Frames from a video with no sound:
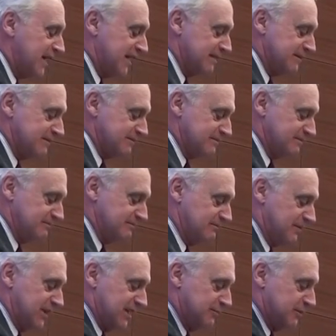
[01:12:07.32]
that
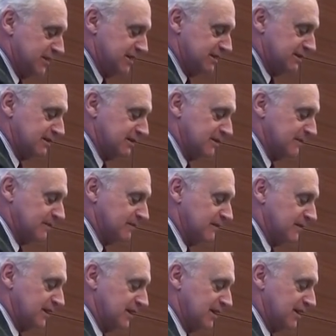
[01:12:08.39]
maybe
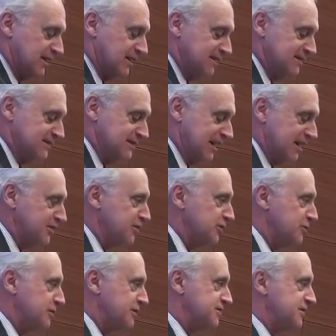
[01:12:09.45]
Nadia
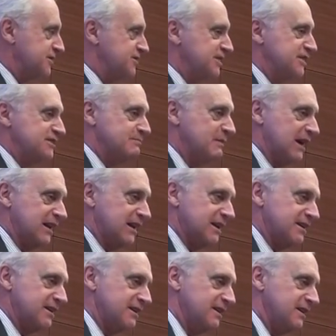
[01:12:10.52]
Younes' niece
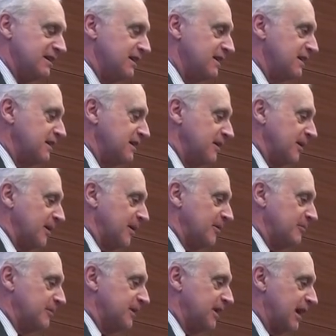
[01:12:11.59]
Malik
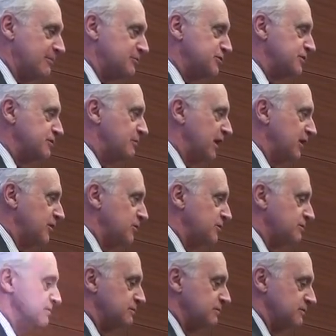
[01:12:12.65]
captured my
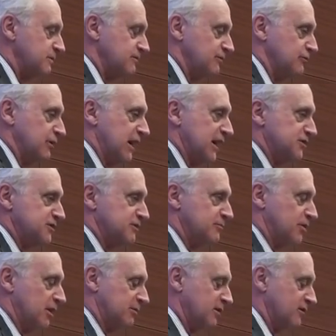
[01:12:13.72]
own
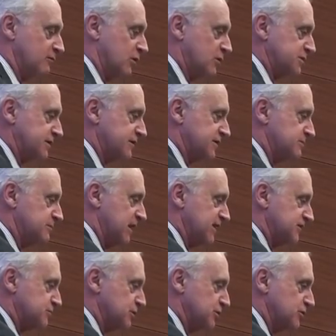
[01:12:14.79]
reaction, probably of most of us
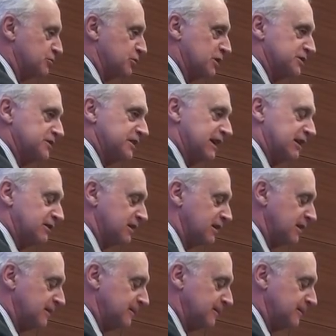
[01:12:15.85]
best, when you pointed out,